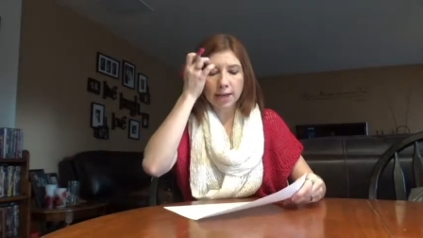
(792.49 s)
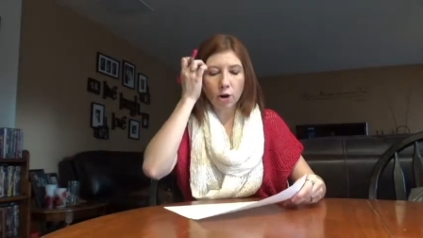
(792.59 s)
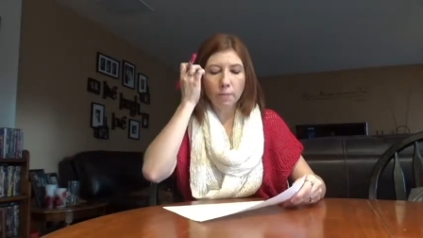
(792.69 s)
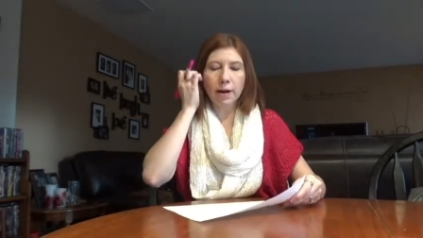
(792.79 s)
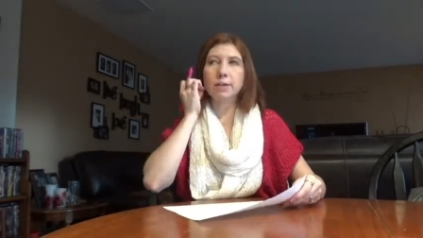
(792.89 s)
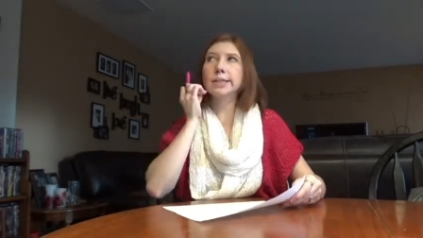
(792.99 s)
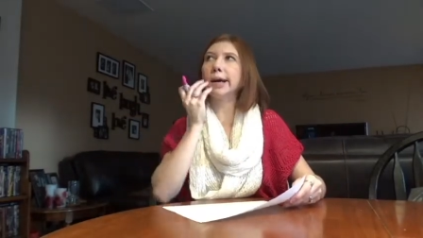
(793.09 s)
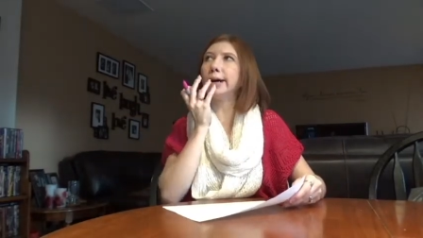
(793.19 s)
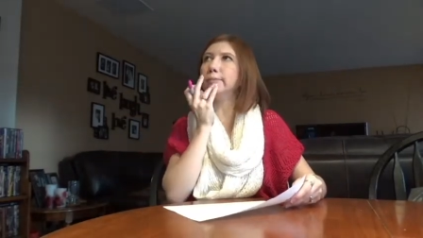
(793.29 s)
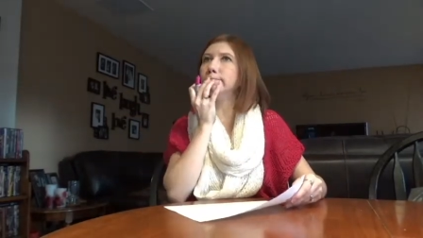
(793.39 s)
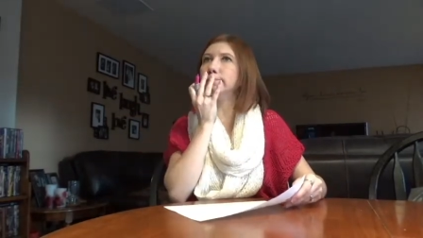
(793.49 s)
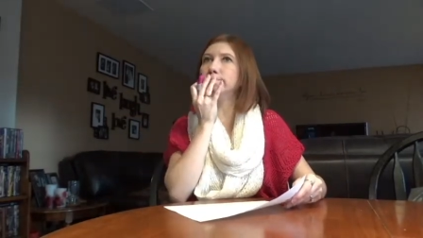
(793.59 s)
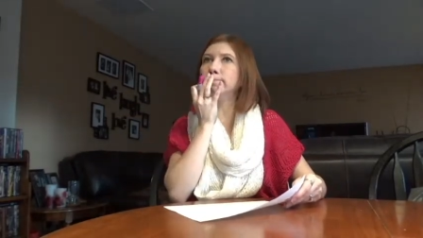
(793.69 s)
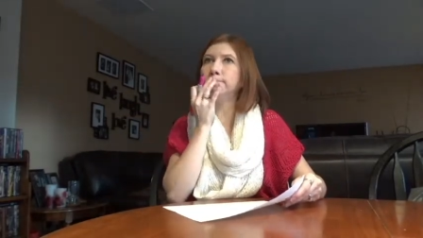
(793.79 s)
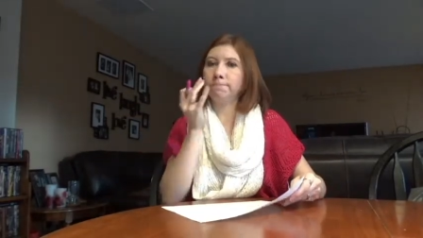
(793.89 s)
How about
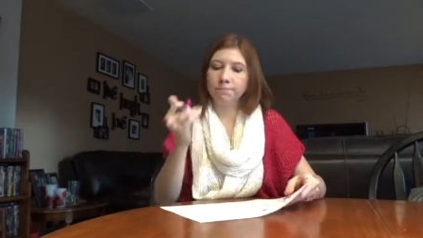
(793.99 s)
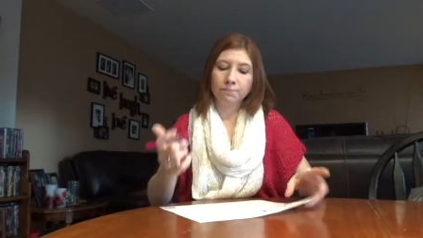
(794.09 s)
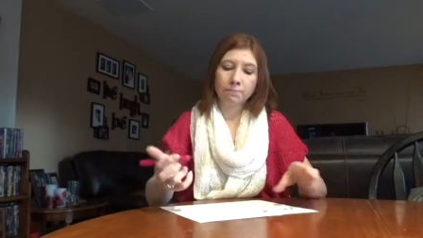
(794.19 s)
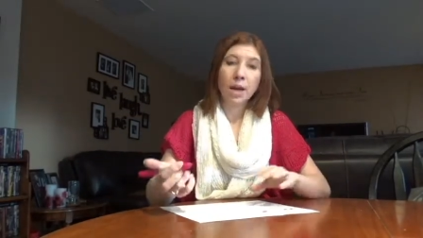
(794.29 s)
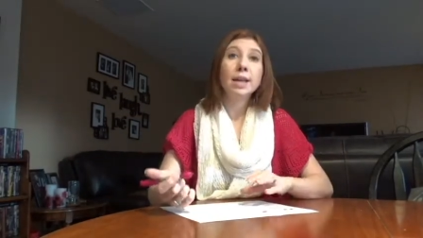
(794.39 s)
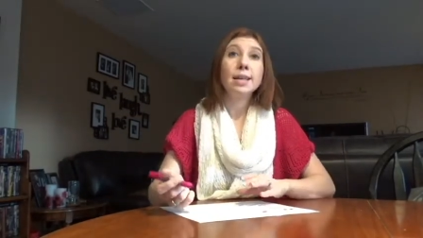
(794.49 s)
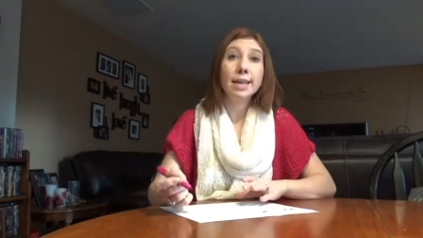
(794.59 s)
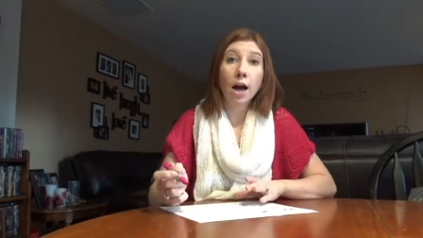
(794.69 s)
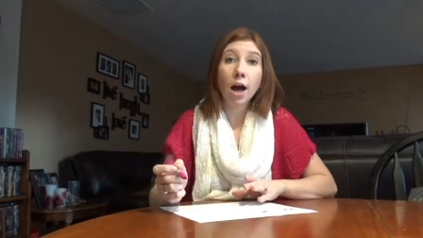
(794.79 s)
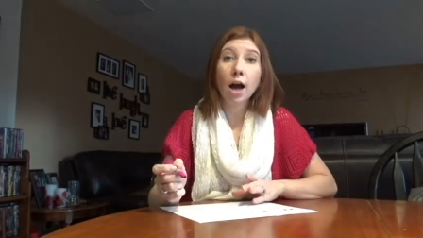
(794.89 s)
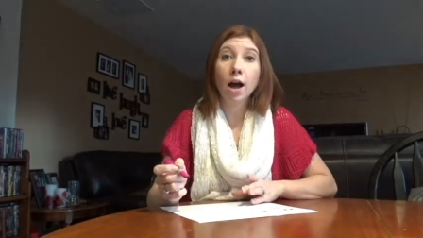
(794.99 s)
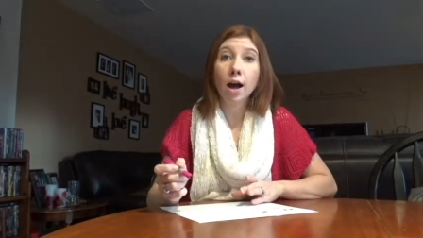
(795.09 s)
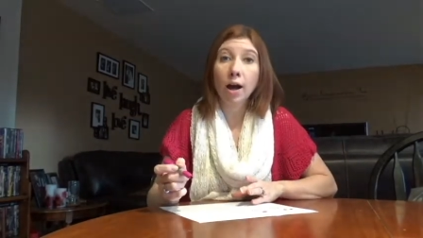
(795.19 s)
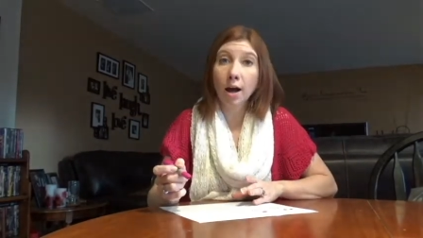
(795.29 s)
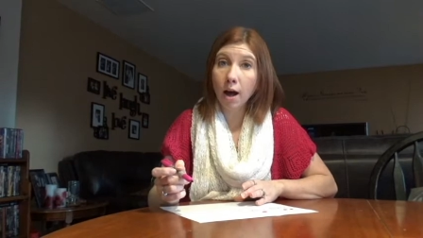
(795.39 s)
um,
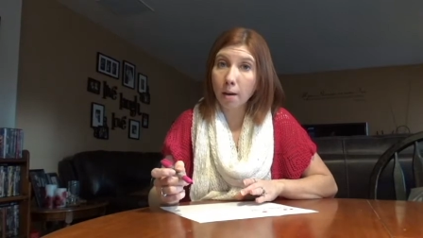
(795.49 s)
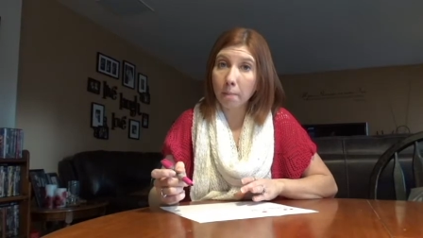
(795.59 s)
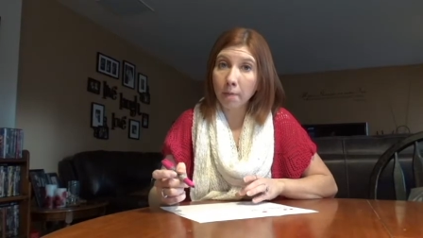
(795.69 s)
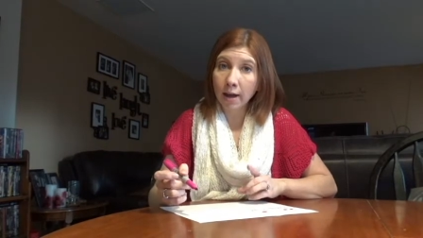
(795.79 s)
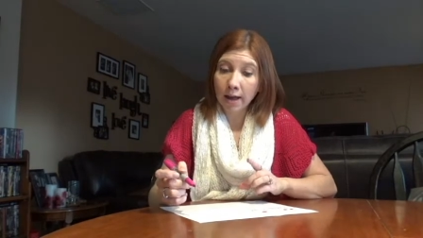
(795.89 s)
yum?